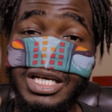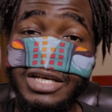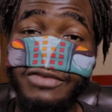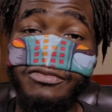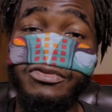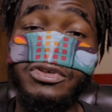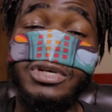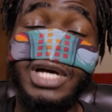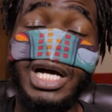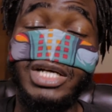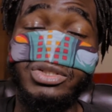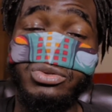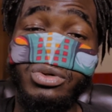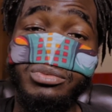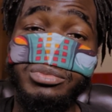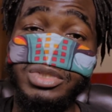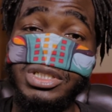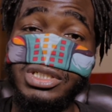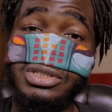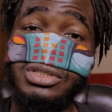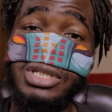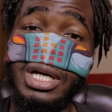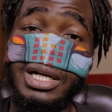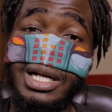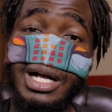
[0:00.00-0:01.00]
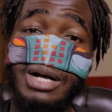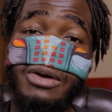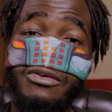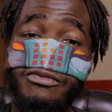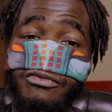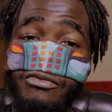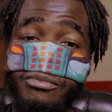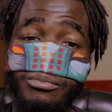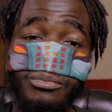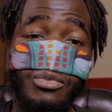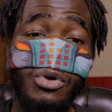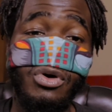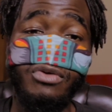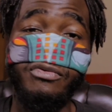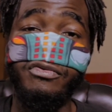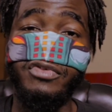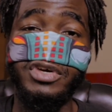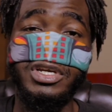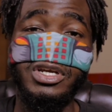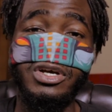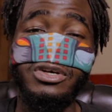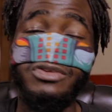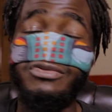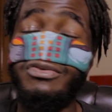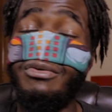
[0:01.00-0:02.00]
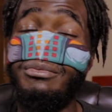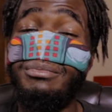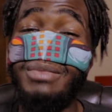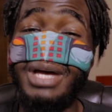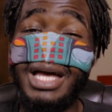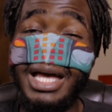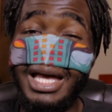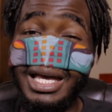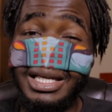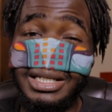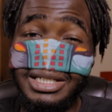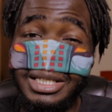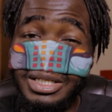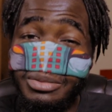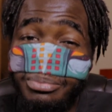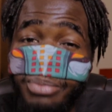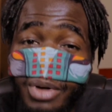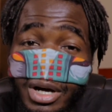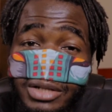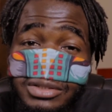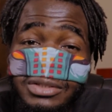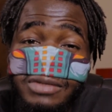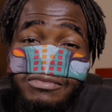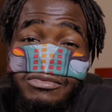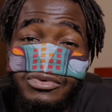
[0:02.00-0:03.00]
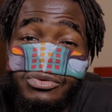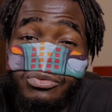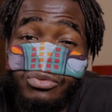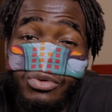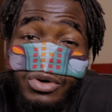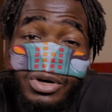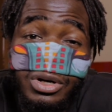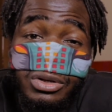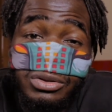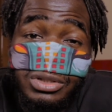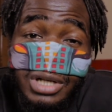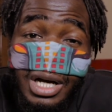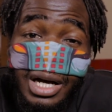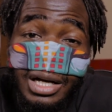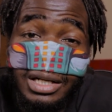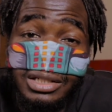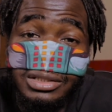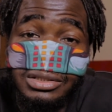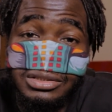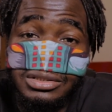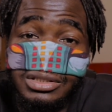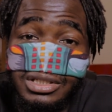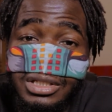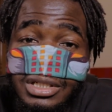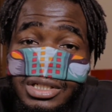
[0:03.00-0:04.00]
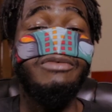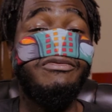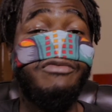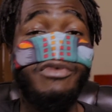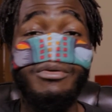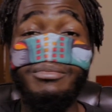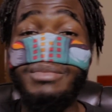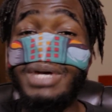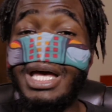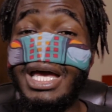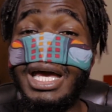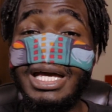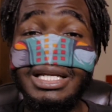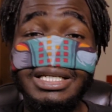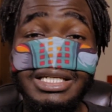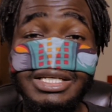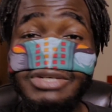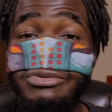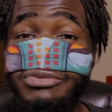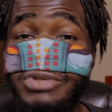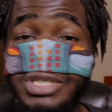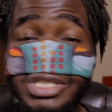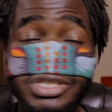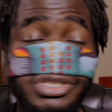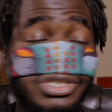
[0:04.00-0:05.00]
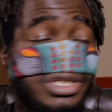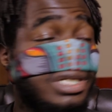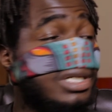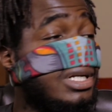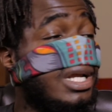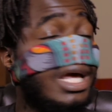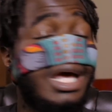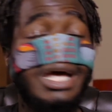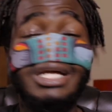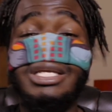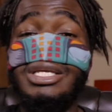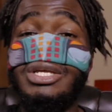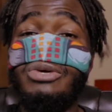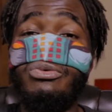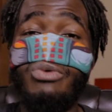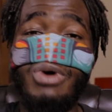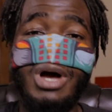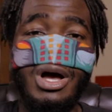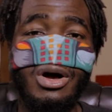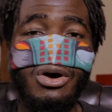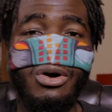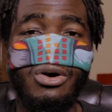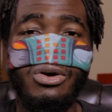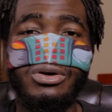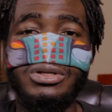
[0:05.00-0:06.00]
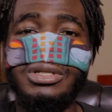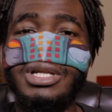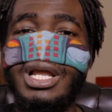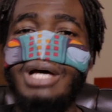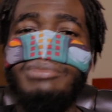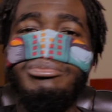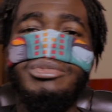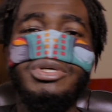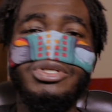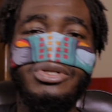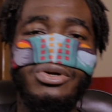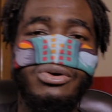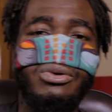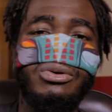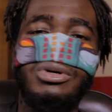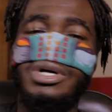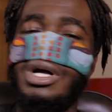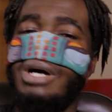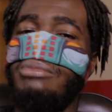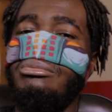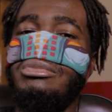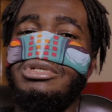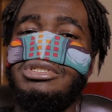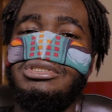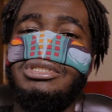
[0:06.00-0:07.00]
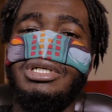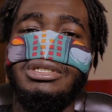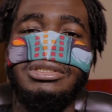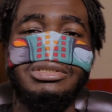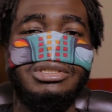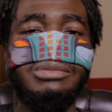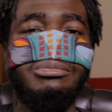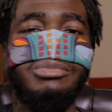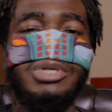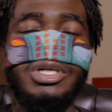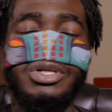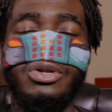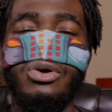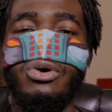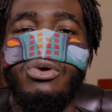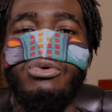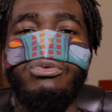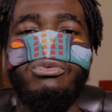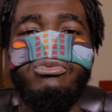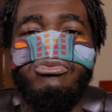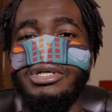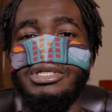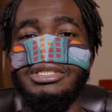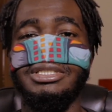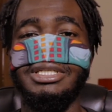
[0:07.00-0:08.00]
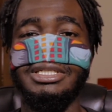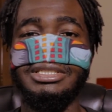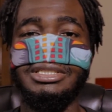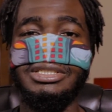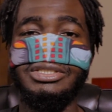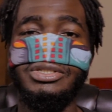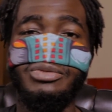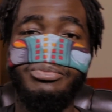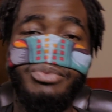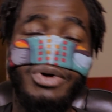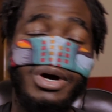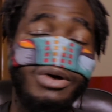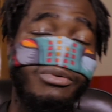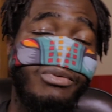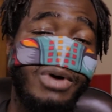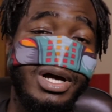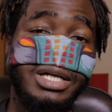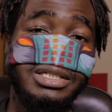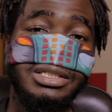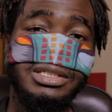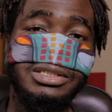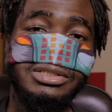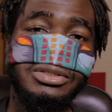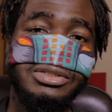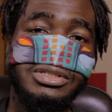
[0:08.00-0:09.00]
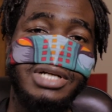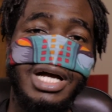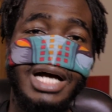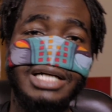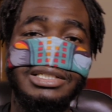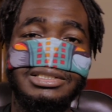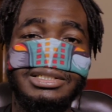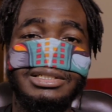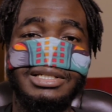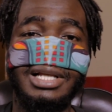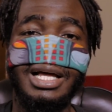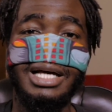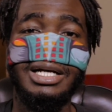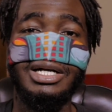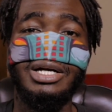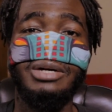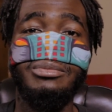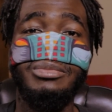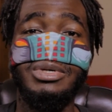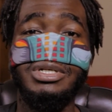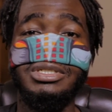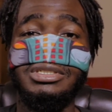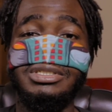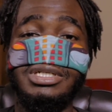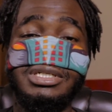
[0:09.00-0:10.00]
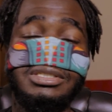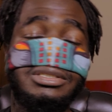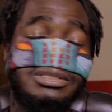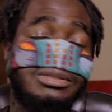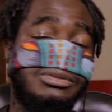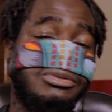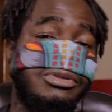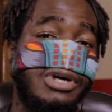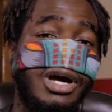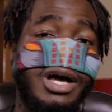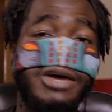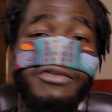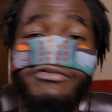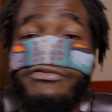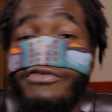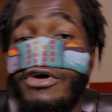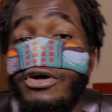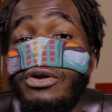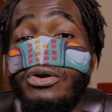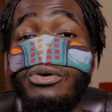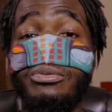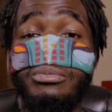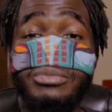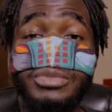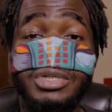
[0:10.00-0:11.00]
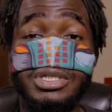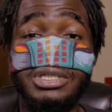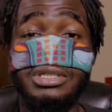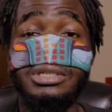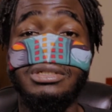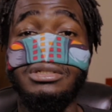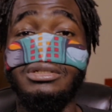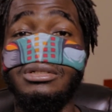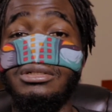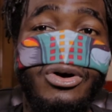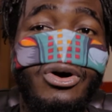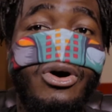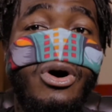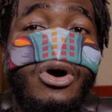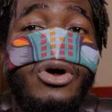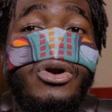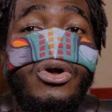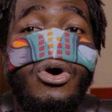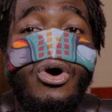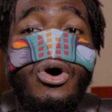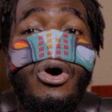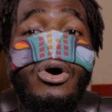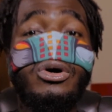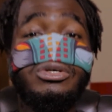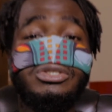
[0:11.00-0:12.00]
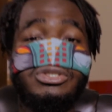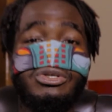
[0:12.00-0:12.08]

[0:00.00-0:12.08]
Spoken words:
If you guys want me to check out more videos from any part of the world, guys, from any region, anywhere, or let me know, comment section below. This is the part where I need you guys to like, comment, share, subscribe, follow me on all